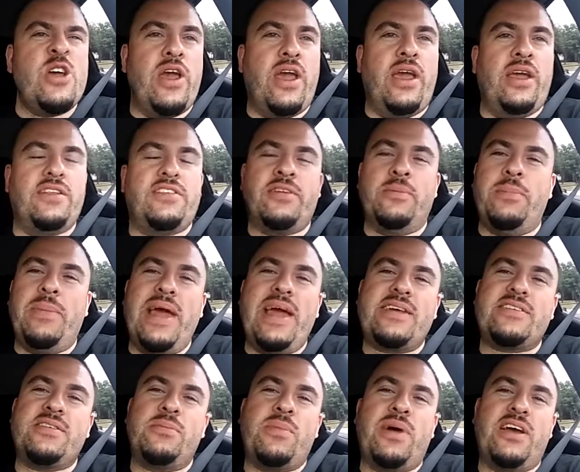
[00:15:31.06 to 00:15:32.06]
and to
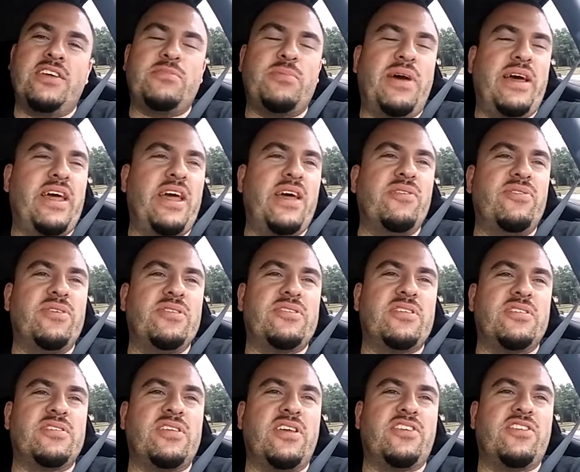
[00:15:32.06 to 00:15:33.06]
maximize my efforts
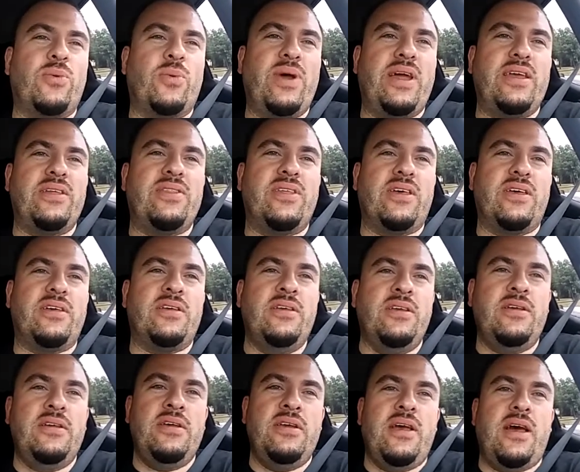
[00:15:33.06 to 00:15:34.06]
in such a way that
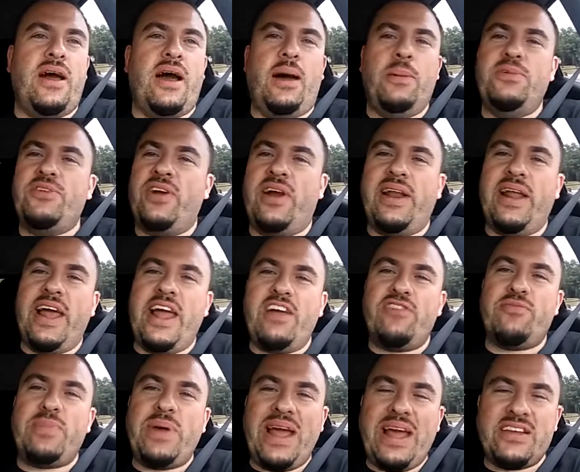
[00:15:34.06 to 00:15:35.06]
I'm trying to
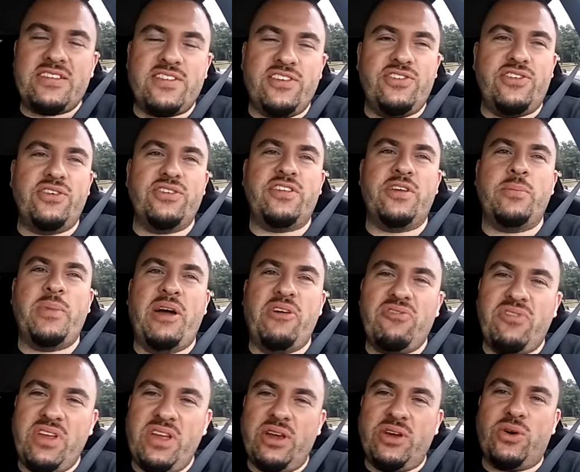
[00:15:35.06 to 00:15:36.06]
have passengers in my
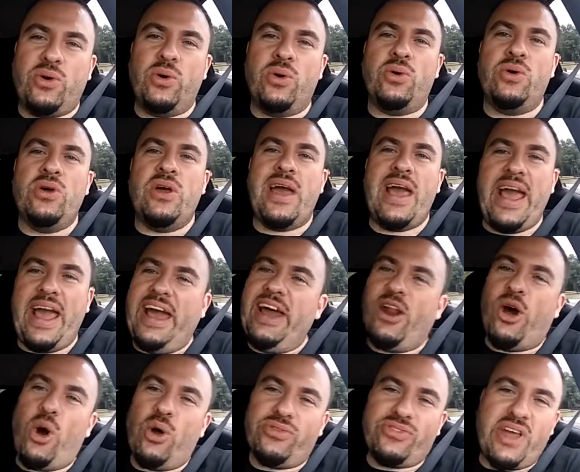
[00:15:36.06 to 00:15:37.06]
vehicle
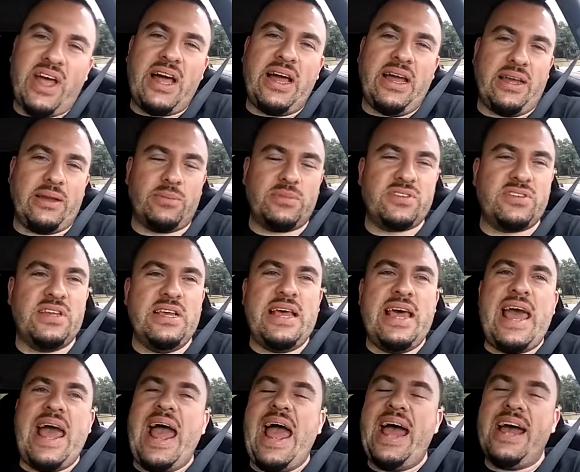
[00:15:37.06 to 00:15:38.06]
at all times,
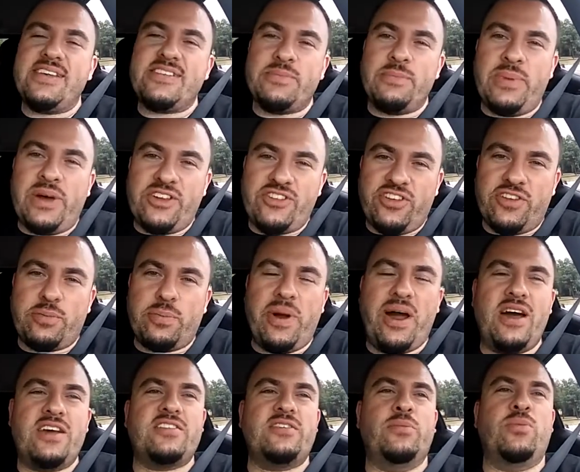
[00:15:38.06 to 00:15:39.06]
as much as
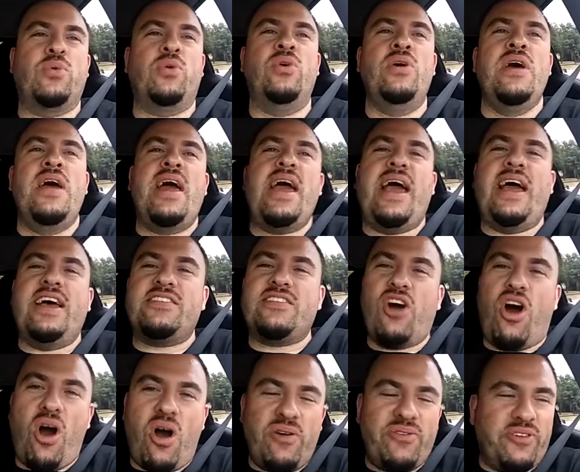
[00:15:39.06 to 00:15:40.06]
possible, as
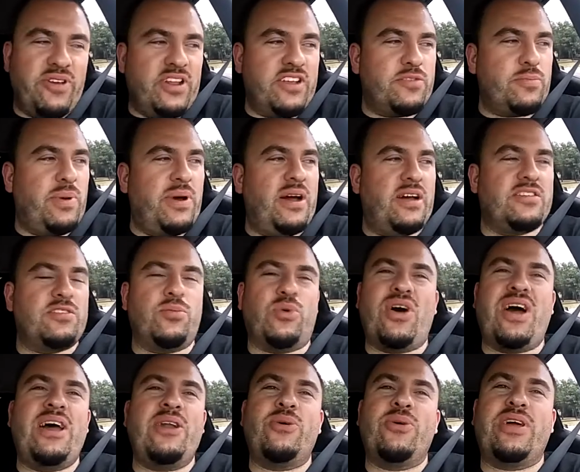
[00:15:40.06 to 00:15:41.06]
often as possible.
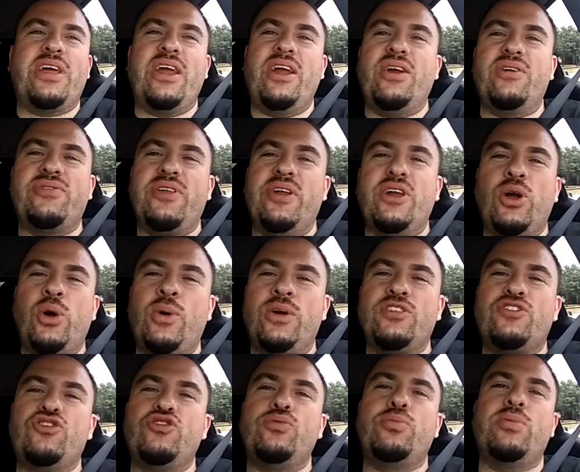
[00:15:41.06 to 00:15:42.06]
I don't care if they're
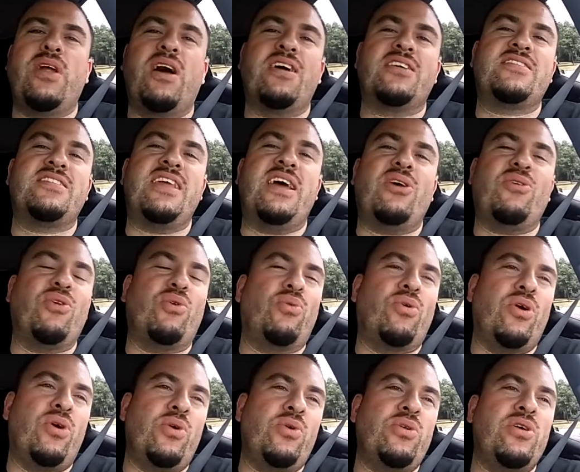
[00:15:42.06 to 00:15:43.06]
going 2 blocks down the
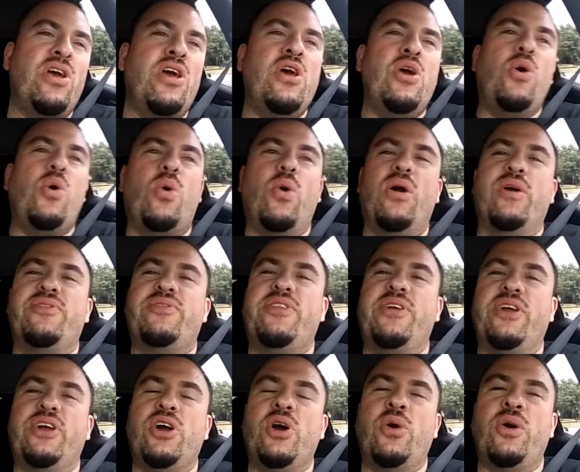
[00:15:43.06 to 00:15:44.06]
road or if
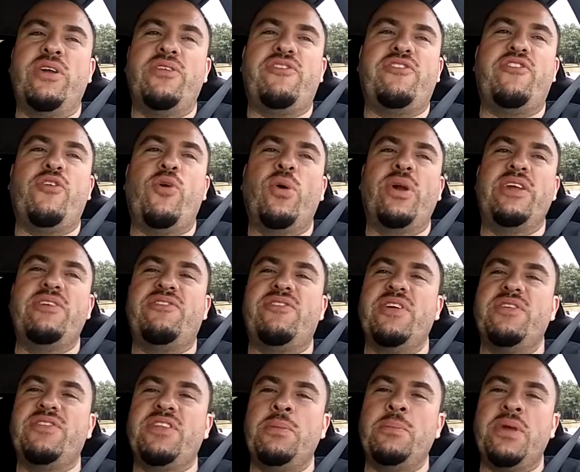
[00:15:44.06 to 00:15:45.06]
they're going 40,
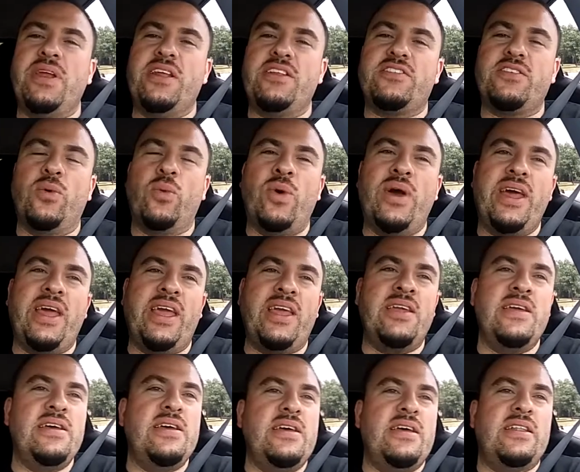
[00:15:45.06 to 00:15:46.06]
50 minutes
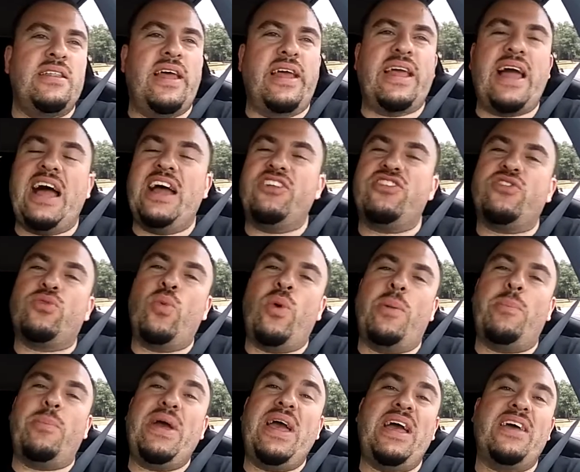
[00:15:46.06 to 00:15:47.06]
away. Like, I just
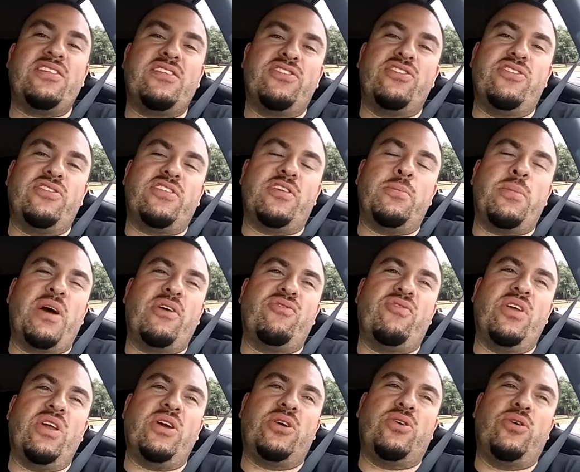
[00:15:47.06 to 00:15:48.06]
want passengers in my
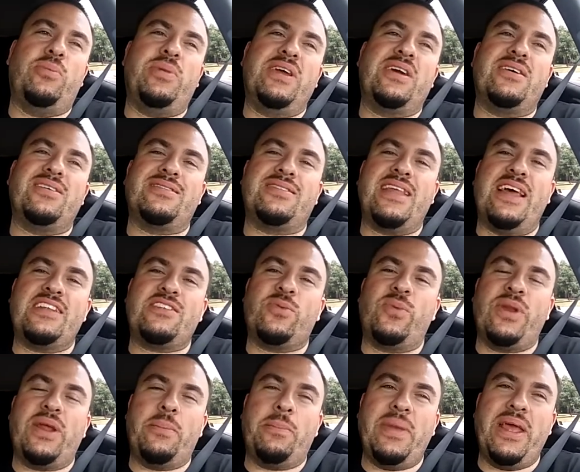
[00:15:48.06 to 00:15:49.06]
vehicle because that's
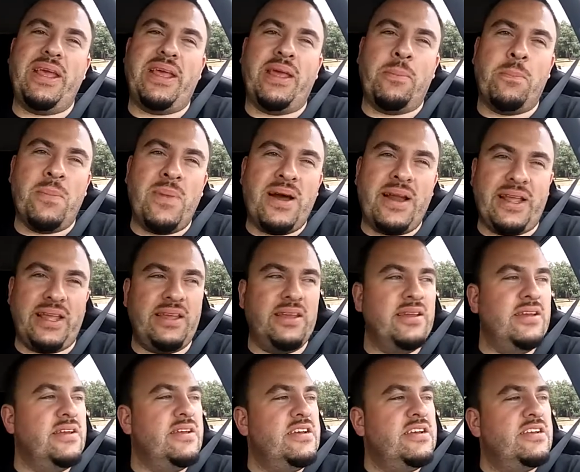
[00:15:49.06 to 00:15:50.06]
when I'm making money.
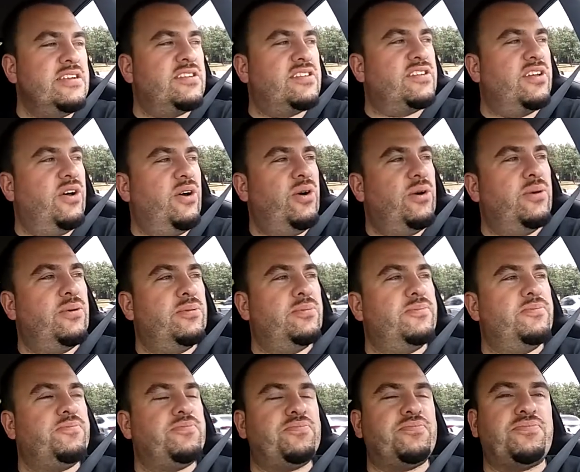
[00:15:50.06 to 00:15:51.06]
So,
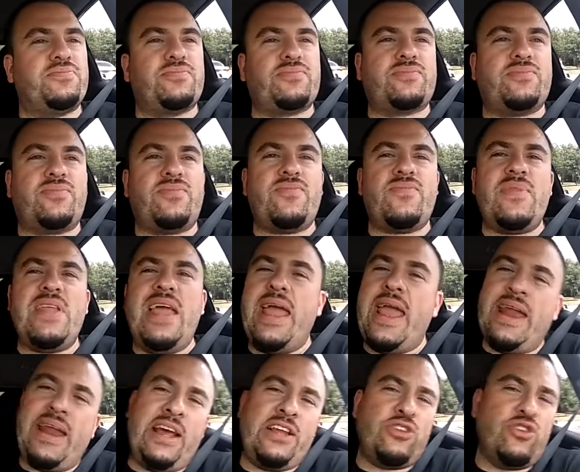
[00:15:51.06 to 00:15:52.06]

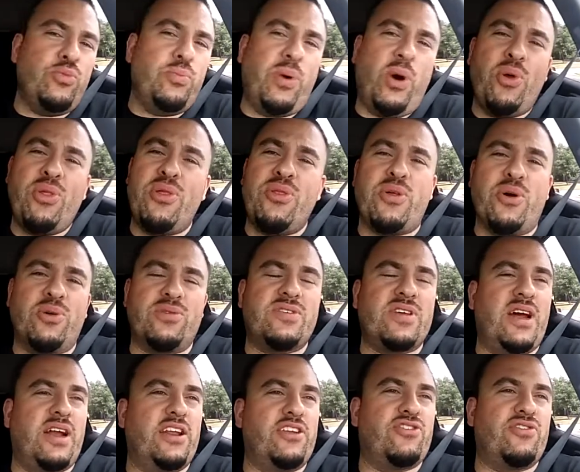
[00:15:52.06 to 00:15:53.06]
and I do both of those
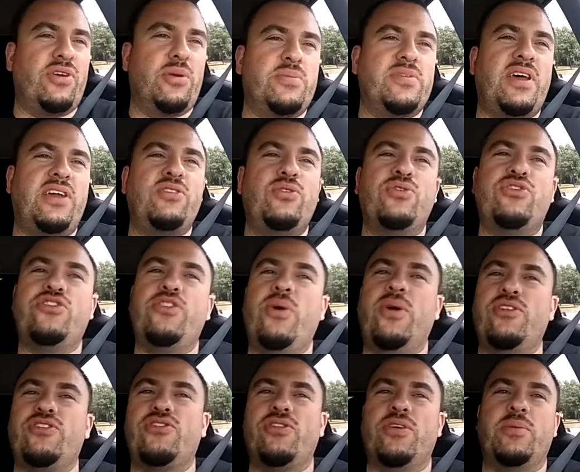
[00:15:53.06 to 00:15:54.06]
kind of trips. I do
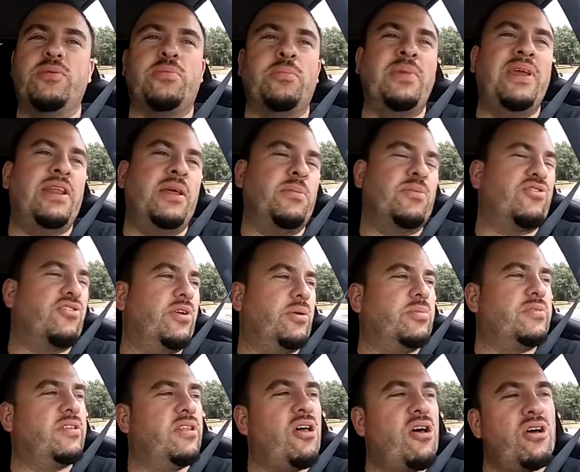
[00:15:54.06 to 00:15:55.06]
short trips, medium
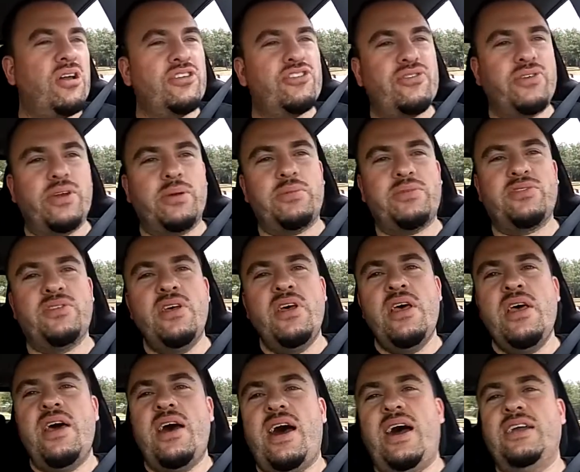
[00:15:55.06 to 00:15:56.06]
trips, long trips.
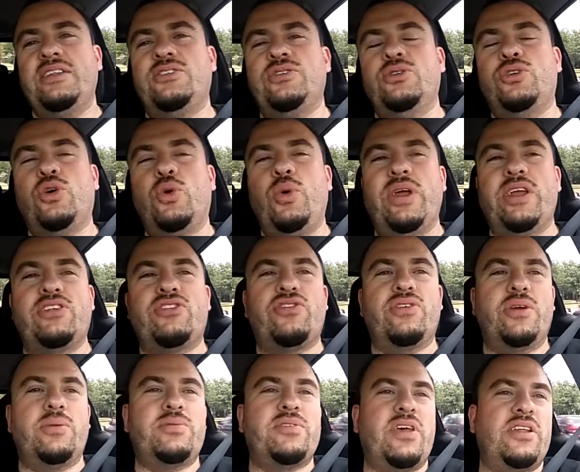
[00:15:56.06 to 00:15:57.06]
I do quick
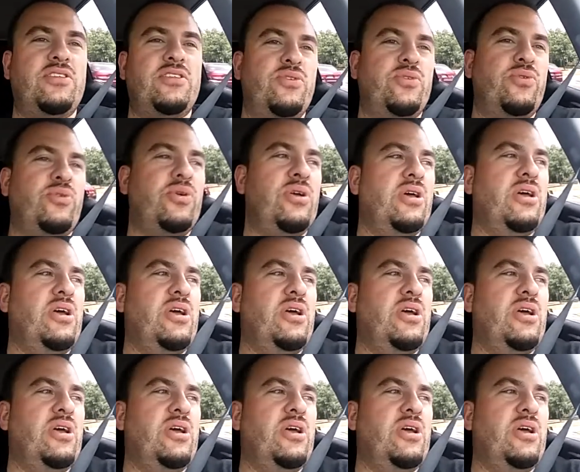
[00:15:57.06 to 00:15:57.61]
trips. I do